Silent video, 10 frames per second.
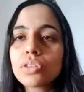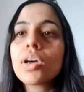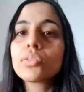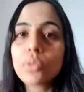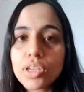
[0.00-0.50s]

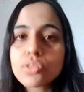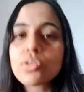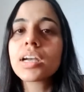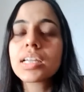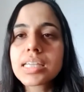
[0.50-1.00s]
as well as to
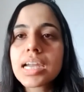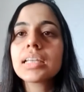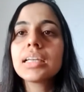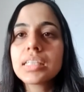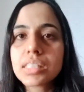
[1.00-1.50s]
understand
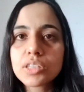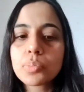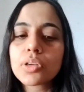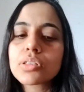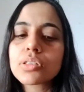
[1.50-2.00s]
the disease
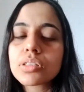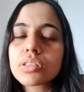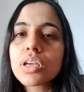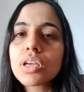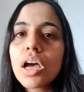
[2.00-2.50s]
processes.